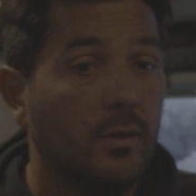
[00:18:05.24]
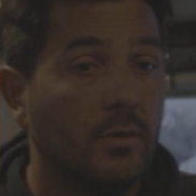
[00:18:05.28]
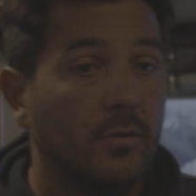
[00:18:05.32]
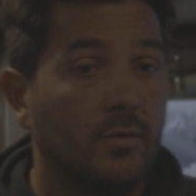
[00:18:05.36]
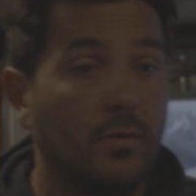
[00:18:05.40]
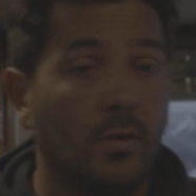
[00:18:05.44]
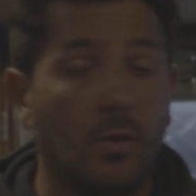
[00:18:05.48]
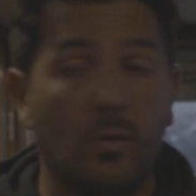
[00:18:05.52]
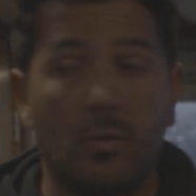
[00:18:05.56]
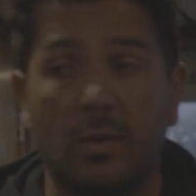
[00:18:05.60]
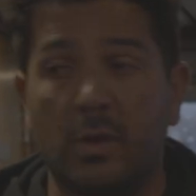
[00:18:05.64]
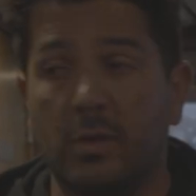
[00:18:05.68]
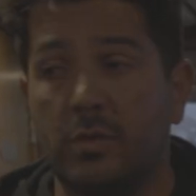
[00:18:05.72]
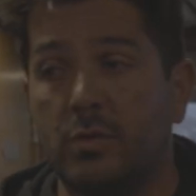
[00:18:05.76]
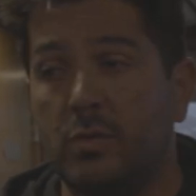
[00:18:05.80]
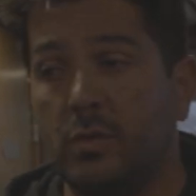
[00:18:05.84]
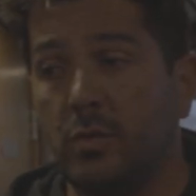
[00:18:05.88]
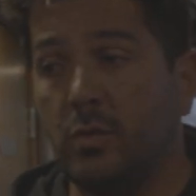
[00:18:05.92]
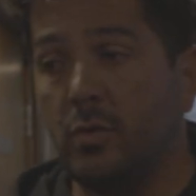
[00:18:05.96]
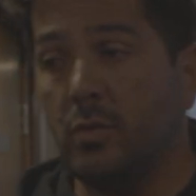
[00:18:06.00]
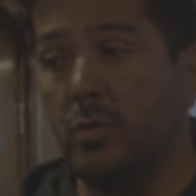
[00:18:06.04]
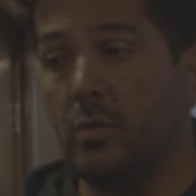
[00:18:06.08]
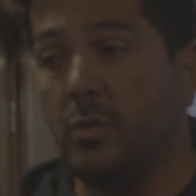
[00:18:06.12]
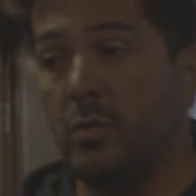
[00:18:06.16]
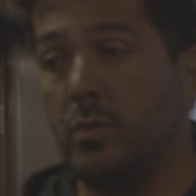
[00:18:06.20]
So I want
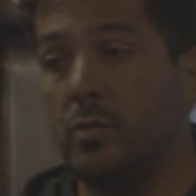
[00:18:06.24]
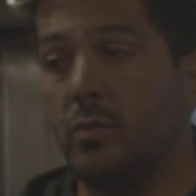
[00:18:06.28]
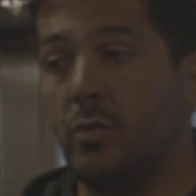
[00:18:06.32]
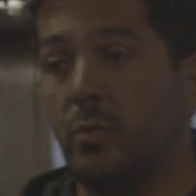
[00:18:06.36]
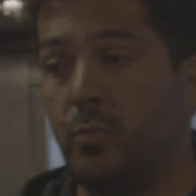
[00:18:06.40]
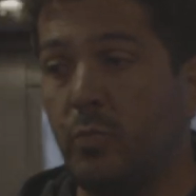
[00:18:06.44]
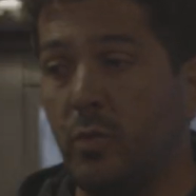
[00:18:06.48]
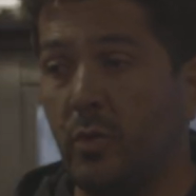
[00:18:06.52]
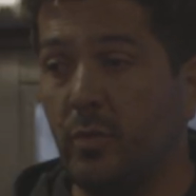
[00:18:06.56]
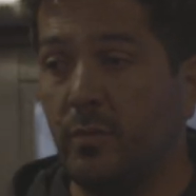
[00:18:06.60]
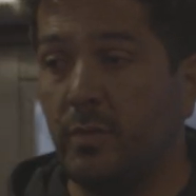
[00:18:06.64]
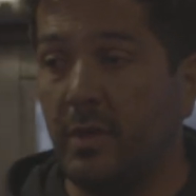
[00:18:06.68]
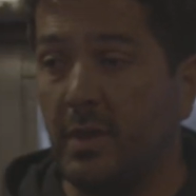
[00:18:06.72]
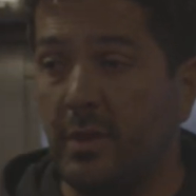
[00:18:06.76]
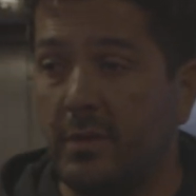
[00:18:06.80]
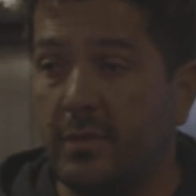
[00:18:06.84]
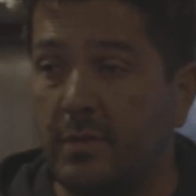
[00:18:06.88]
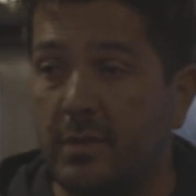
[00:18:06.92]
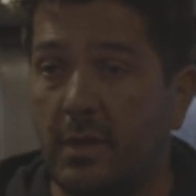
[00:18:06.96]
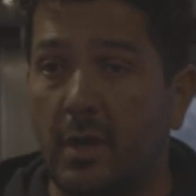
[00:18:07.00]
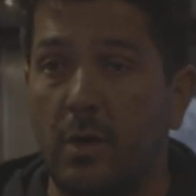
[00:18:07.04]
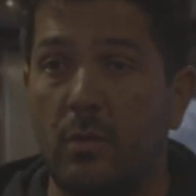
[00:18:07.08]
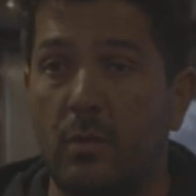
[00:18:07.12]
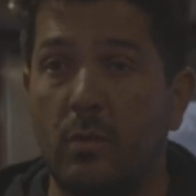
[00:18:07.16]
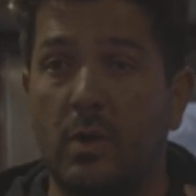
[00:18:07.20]
to, to prove
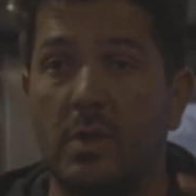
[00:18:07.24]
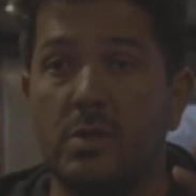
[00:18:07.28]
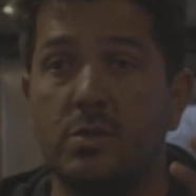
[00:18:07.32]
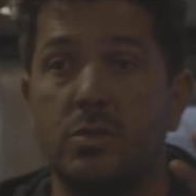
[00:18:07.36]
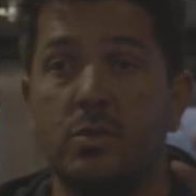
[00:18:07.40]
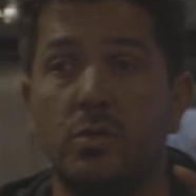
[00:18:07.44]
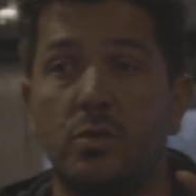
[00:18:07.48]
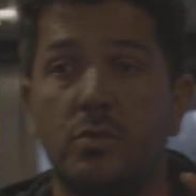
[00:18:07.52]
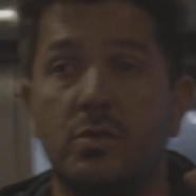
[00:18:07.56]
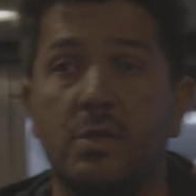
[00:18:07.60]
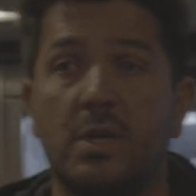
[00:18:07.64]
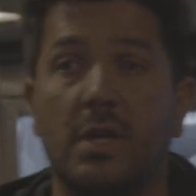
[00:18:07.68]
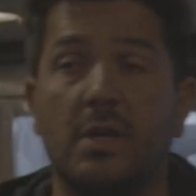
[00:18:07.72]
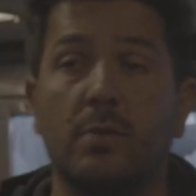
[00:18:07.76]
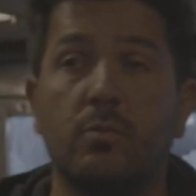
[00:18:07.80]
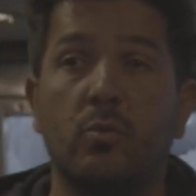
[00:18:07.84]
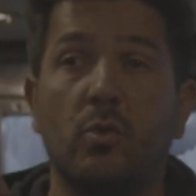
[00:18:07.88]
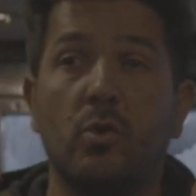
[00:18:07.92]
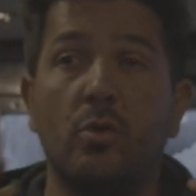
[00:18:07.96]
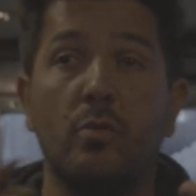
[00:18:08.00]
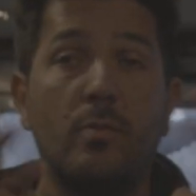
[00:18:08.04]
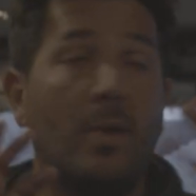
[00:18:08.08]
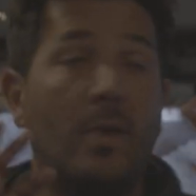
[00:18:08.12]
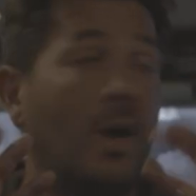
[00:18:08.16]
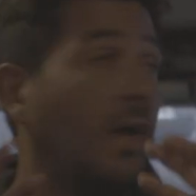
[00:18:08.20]
this. I want to tag
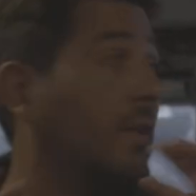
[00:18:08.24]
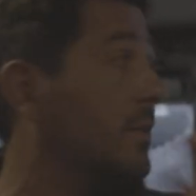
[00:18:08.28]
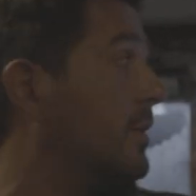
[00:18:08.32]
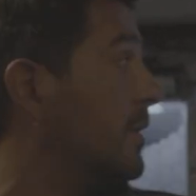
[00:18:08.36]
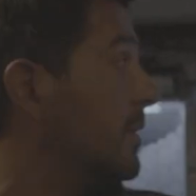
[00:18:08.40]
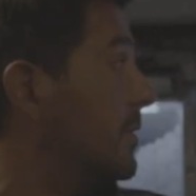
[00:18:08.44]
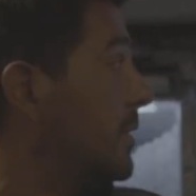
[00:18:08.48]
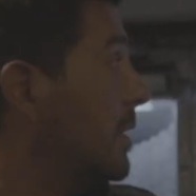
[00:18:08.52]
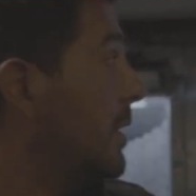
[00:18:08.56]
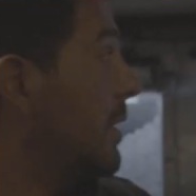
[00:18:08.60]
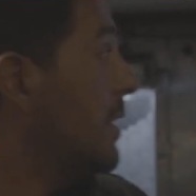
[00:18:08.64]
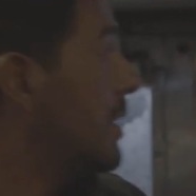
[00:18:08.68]
more mantas.